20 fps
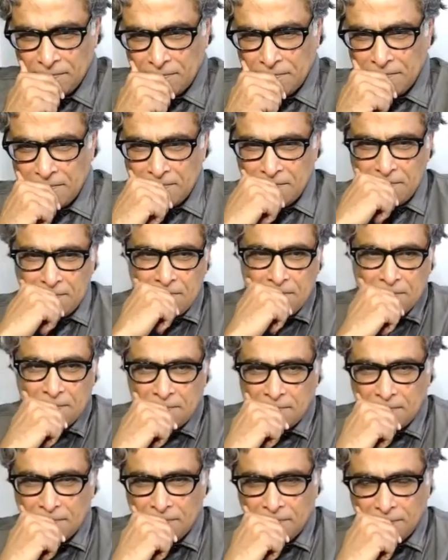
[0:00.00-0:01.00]

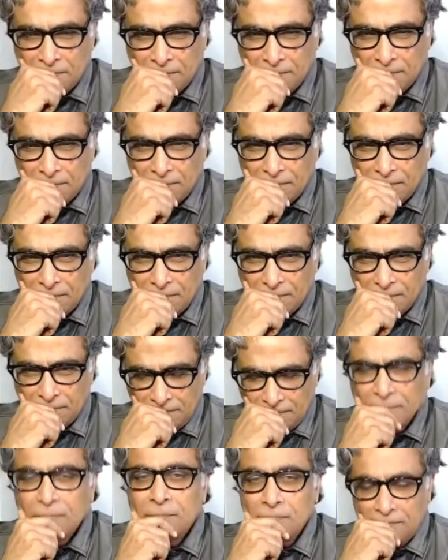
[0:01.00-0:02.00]

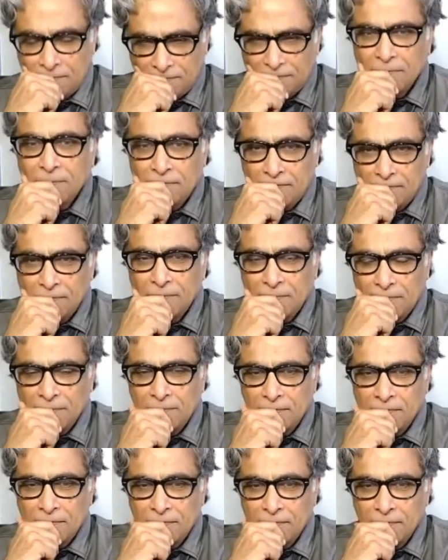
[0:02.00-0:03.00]

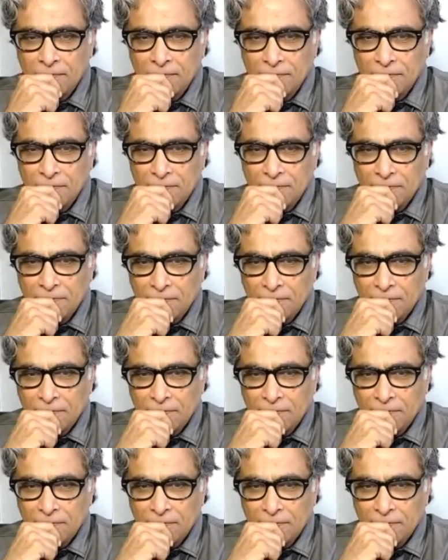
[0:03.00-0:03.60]
This person isn't speaking.